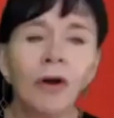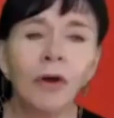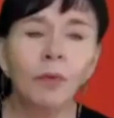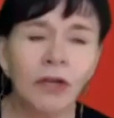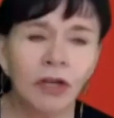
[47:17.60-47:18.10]

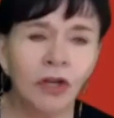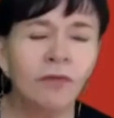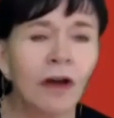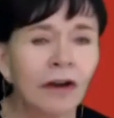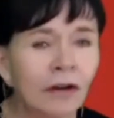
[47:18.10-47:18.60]
when
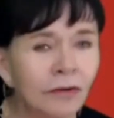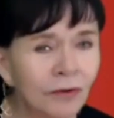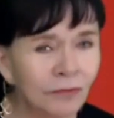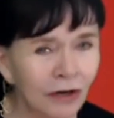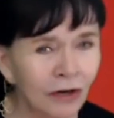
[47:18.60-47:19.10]
you've got to
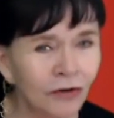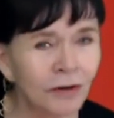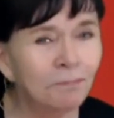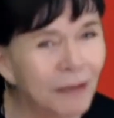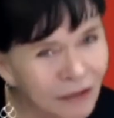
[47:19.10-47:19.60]
you've got to learn to
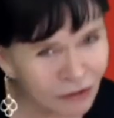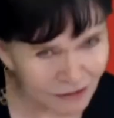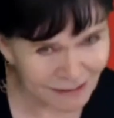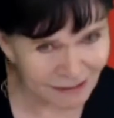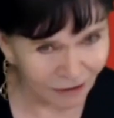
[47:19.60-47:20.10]
be
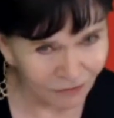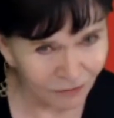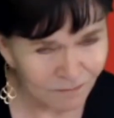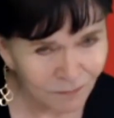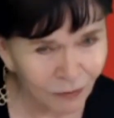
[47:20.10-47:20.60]
yourself
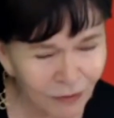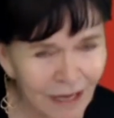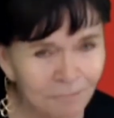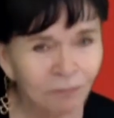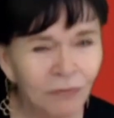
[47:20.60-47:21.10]
okay
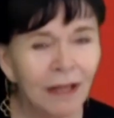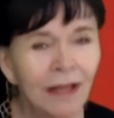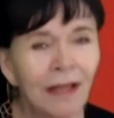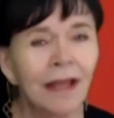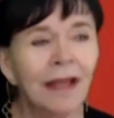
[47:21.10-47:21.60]
before you
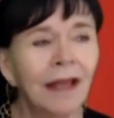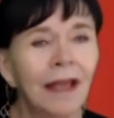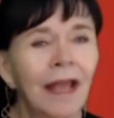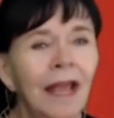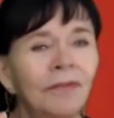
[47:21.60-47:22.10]
can like
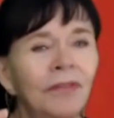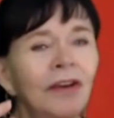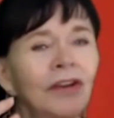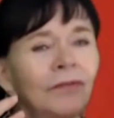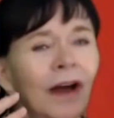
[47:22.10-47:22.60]
yourself and then
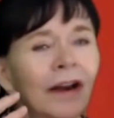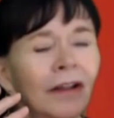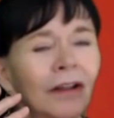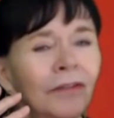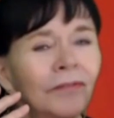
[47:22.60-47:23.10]
you've got to
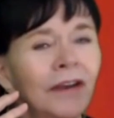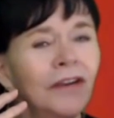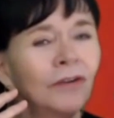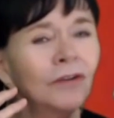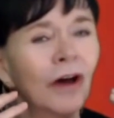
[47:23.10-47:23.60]
then
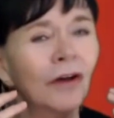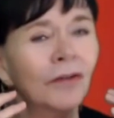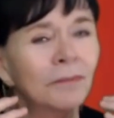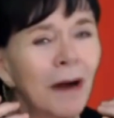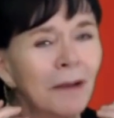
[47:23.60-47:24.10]
you
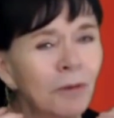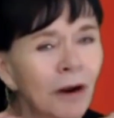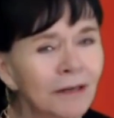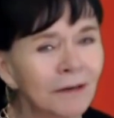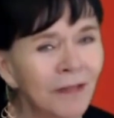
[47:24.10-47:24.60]
the
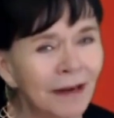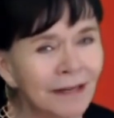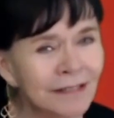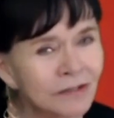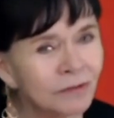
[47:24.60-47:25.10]
byproduct of that
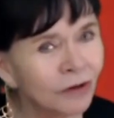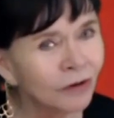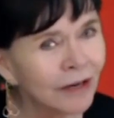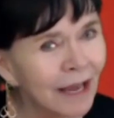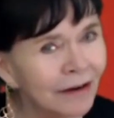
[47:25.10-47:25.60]
is
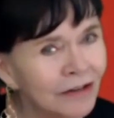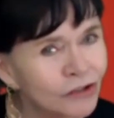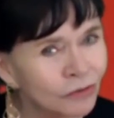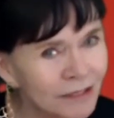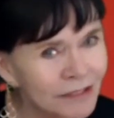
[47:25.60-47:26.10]
learning how to
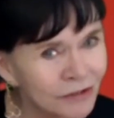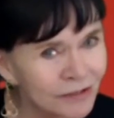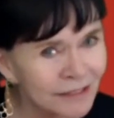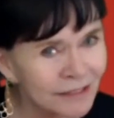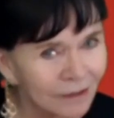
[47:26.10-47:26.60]
trust
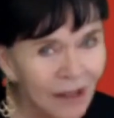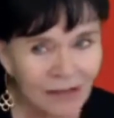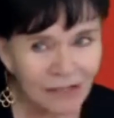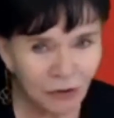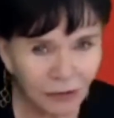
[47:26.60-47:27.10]
yourself
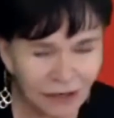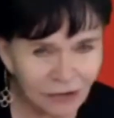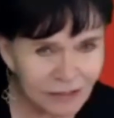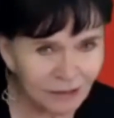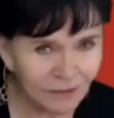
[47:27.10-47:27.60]
so you get
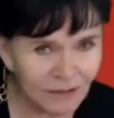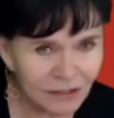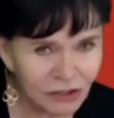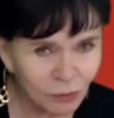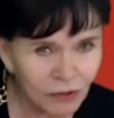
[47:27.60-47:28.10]
yourself in a
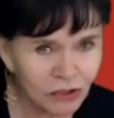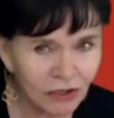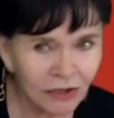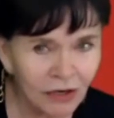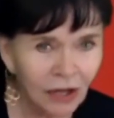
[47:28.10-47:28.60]
situation
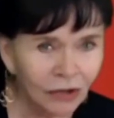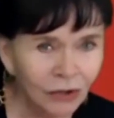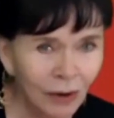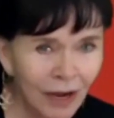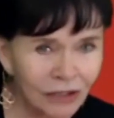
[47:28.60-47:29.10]
and
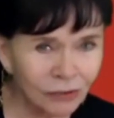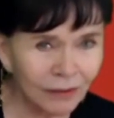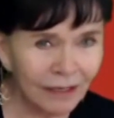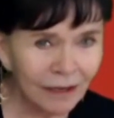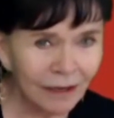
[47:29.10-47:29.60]
you
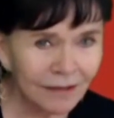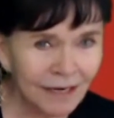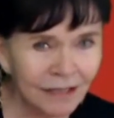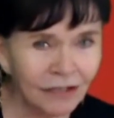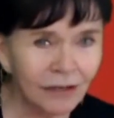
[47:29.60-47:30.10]
actually
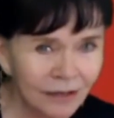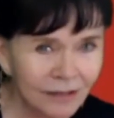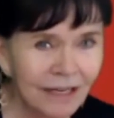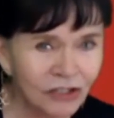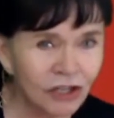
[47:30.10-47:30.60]
take a
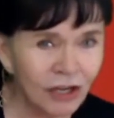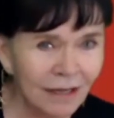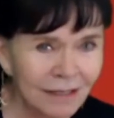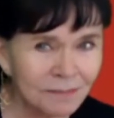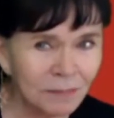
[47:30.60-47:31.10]
take a
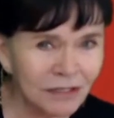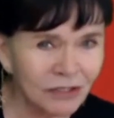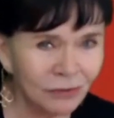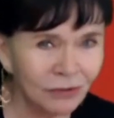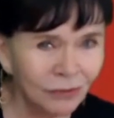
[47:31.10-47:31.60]
chance because
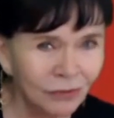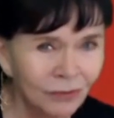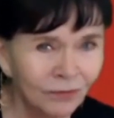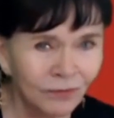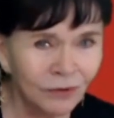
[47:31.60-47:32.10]
you you
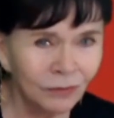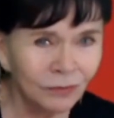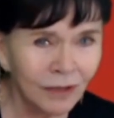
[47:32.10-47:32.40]
you you